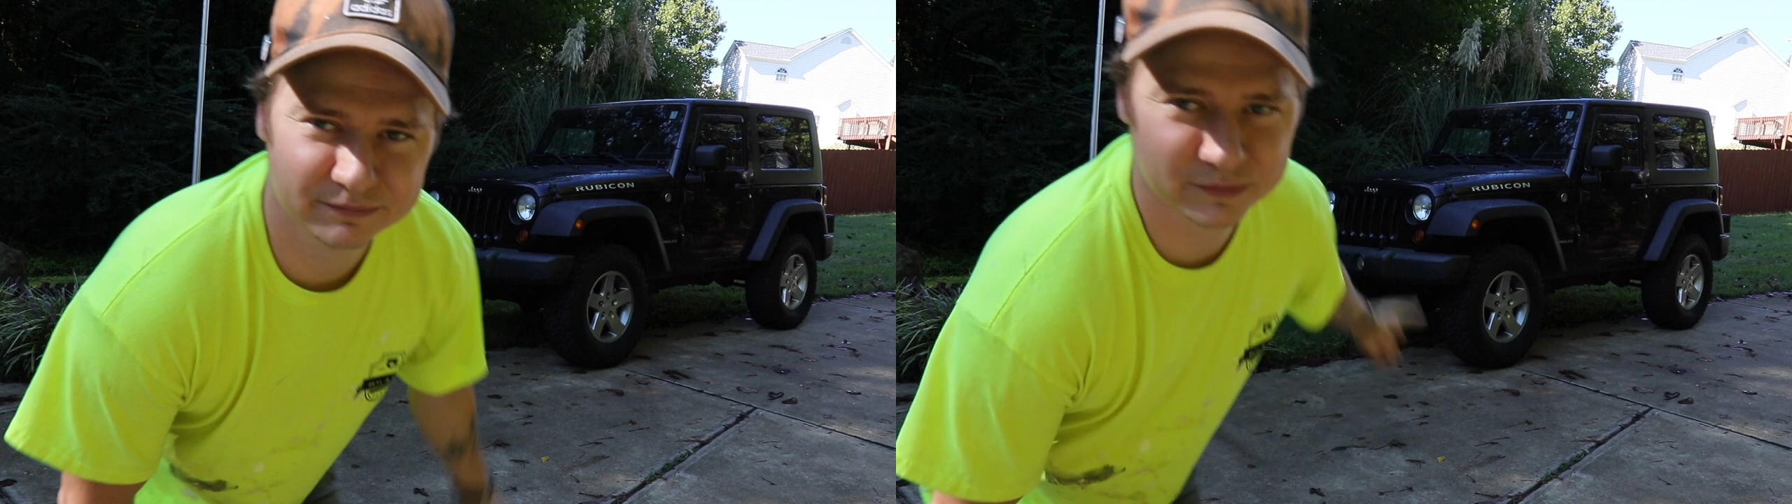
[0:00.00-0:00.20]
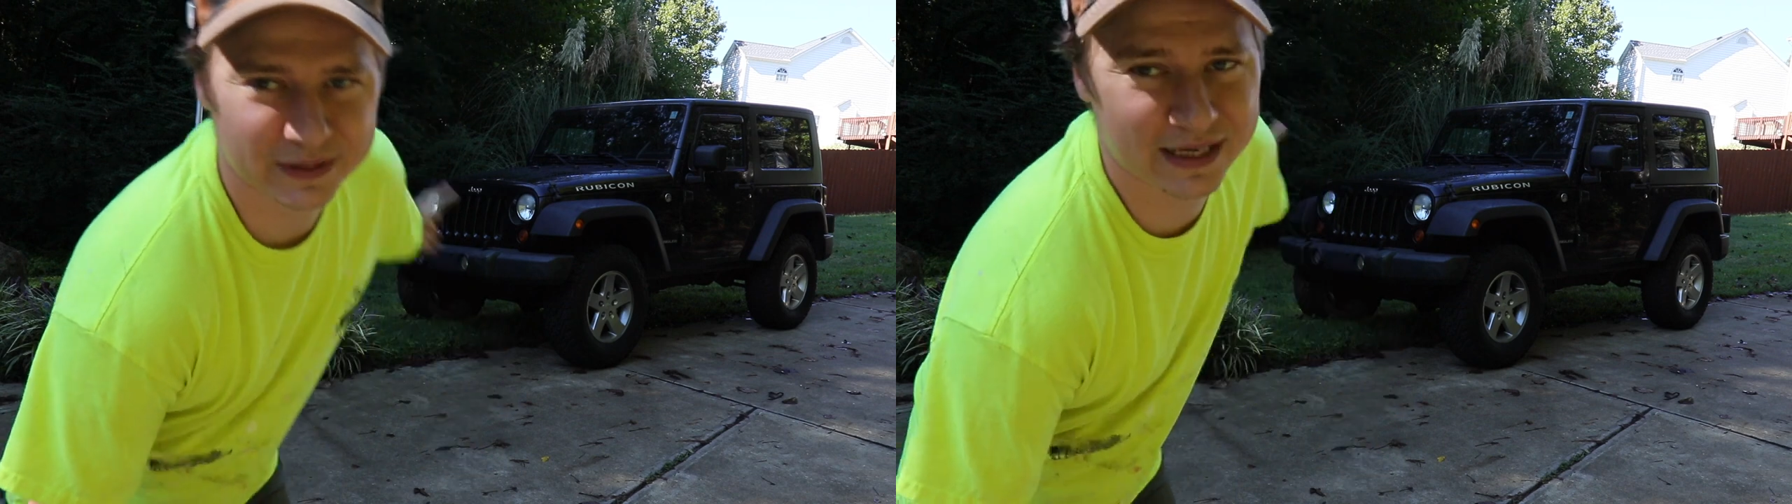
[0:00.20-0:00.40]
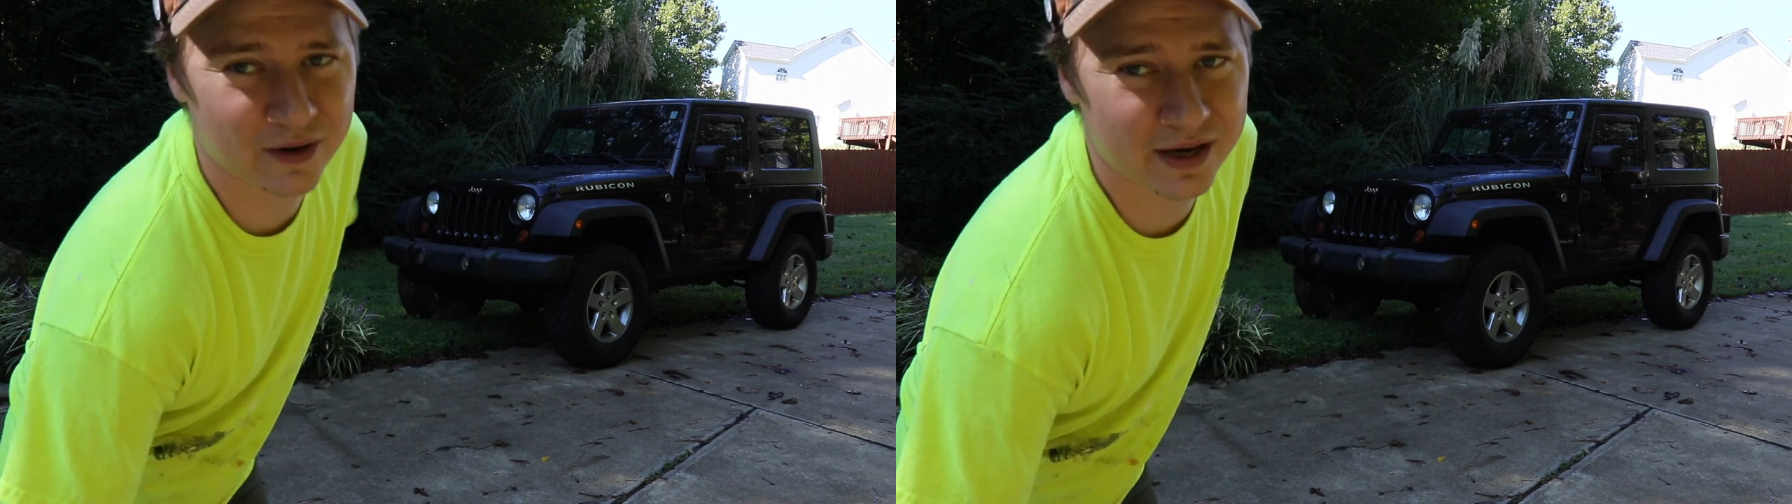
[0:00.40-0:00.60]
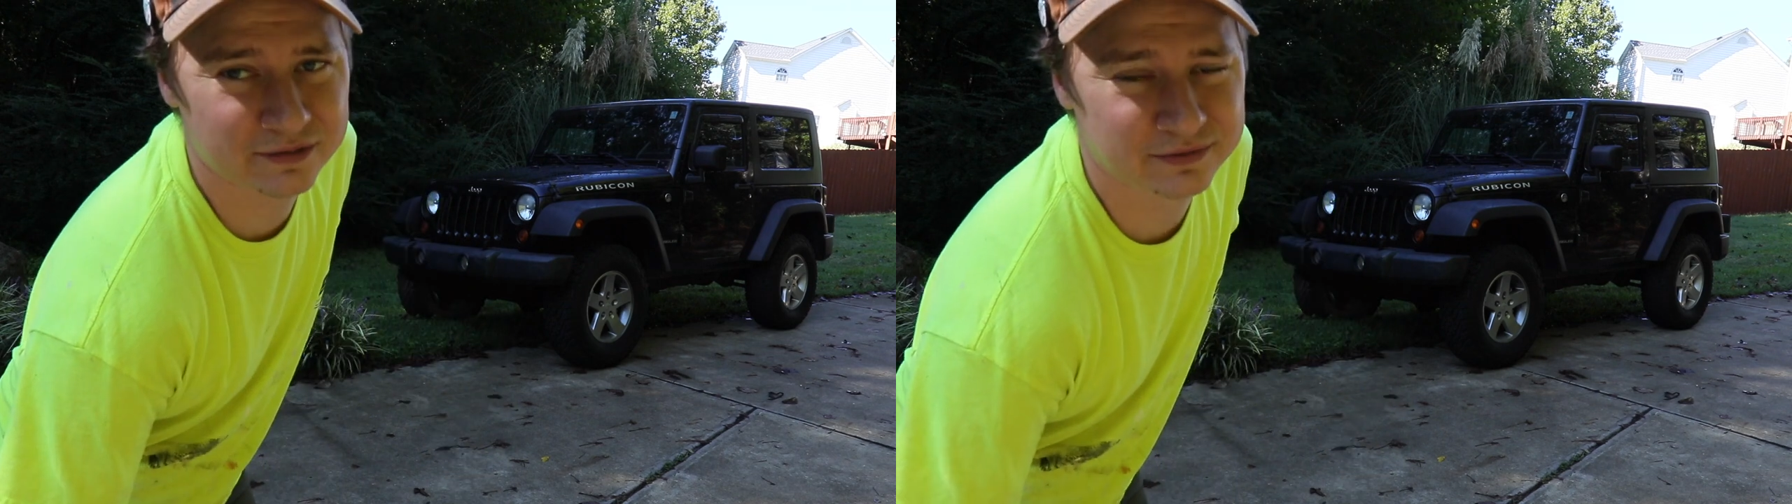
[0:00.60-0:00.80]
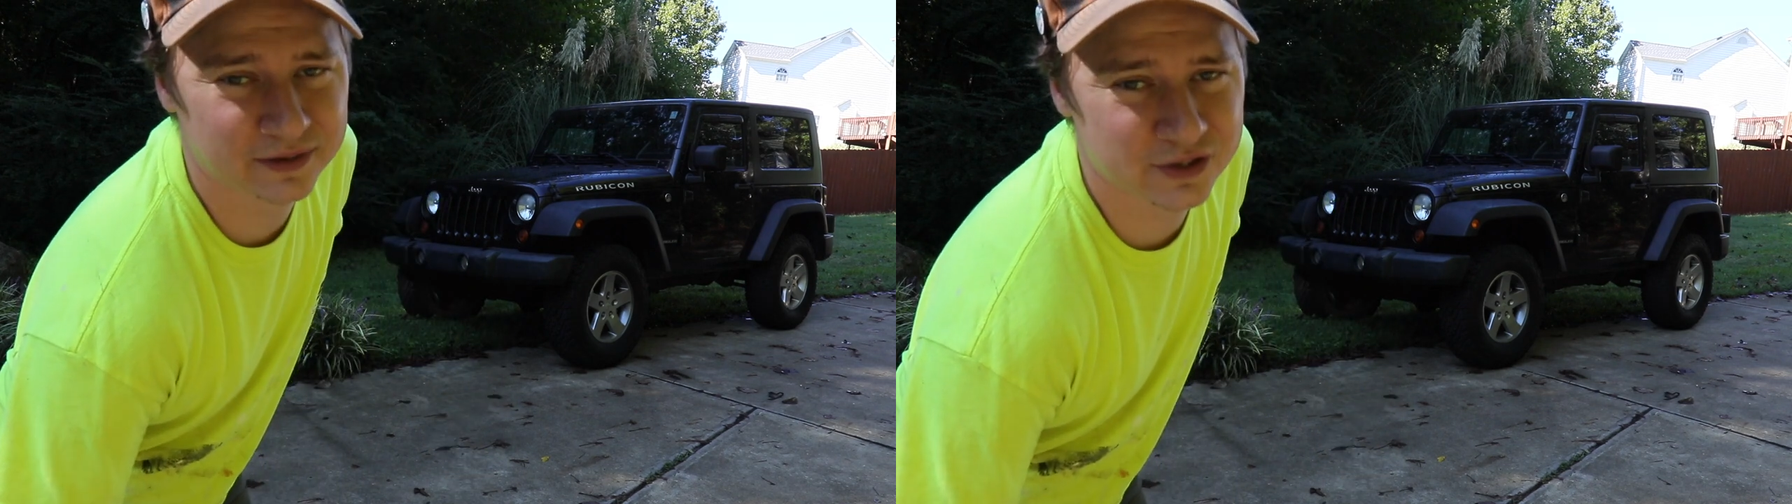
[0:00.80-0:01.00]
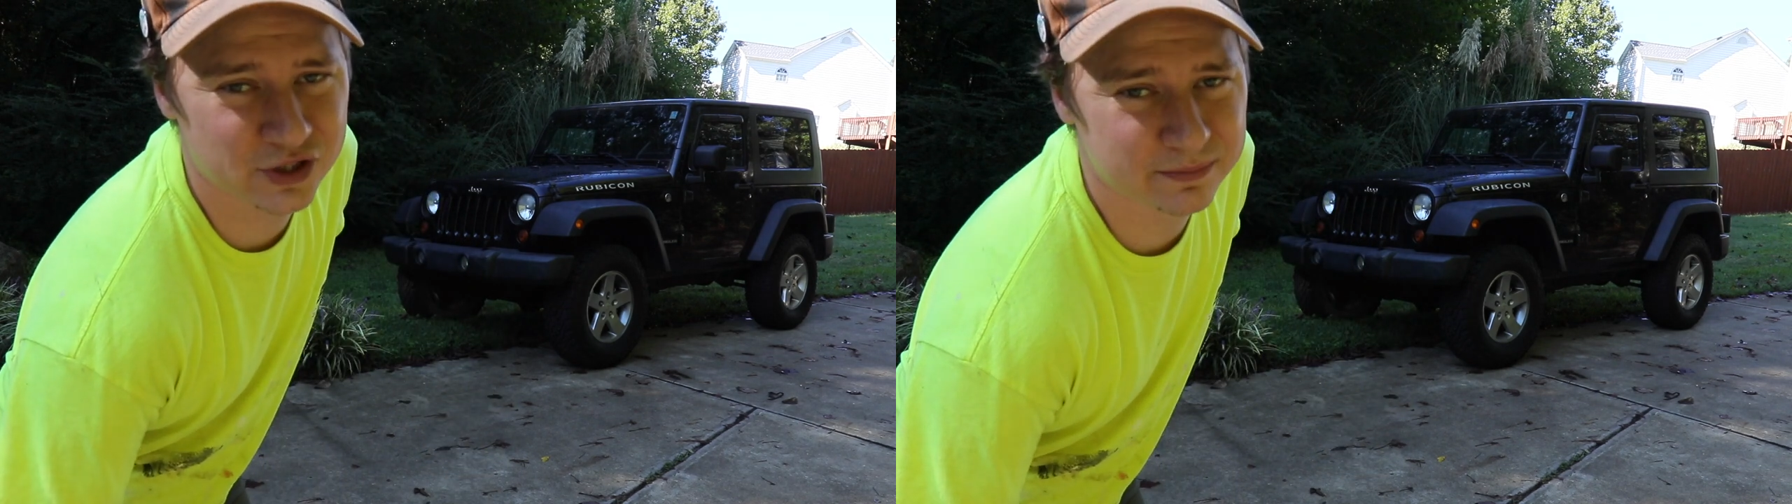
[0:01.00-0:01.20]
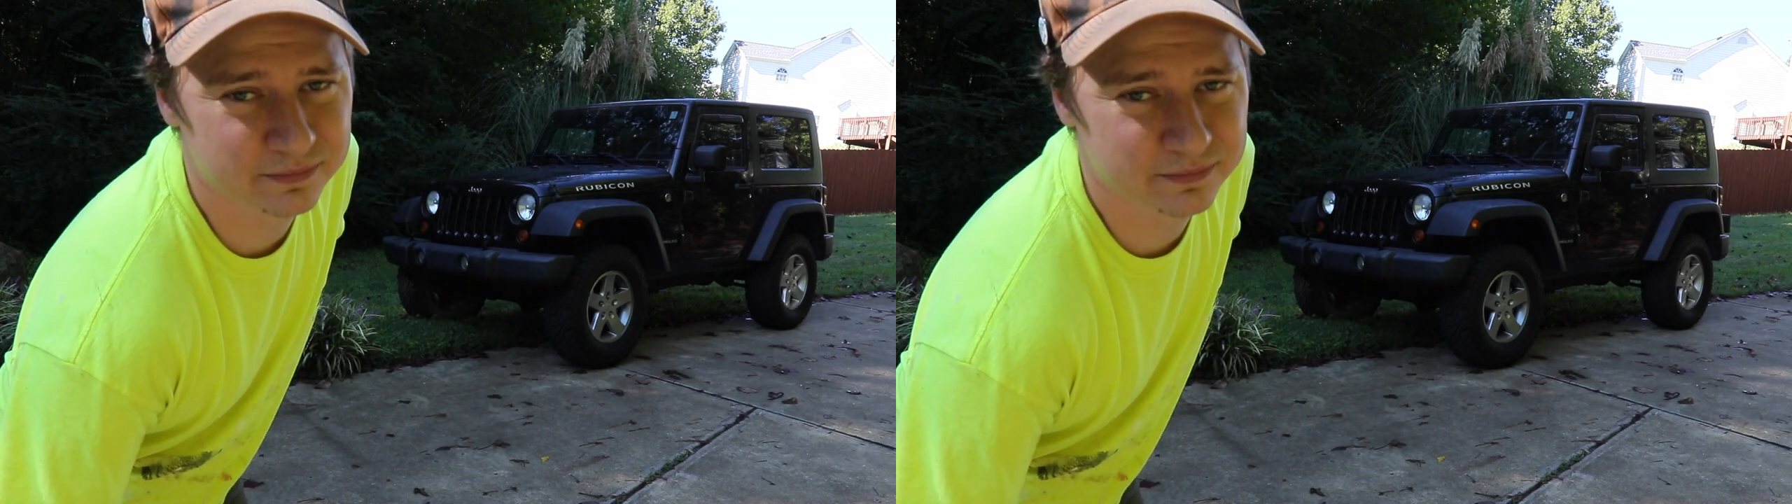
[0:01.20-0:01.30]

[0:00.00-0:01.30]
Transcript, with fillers: Now have a Jeep